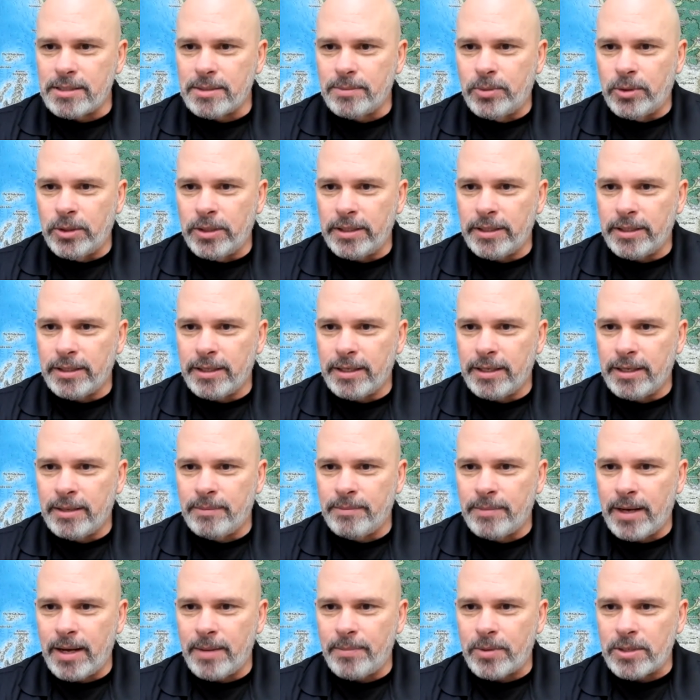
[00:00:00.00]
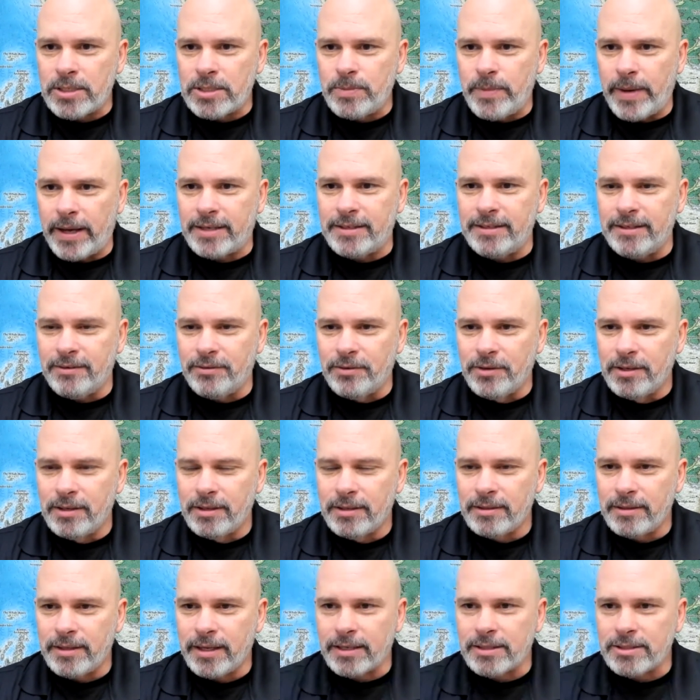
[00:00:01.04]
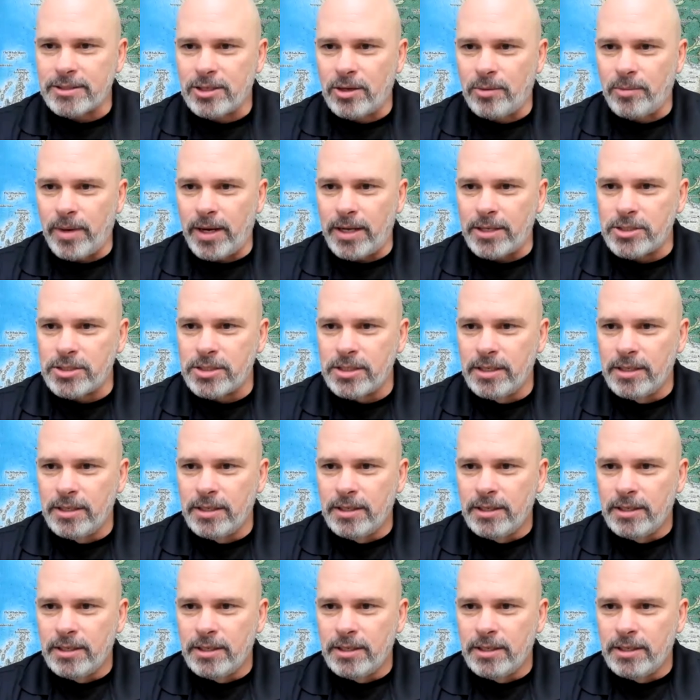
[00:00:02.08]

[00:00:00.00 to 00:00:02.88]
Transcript: to put in my perspective. Thanks so much.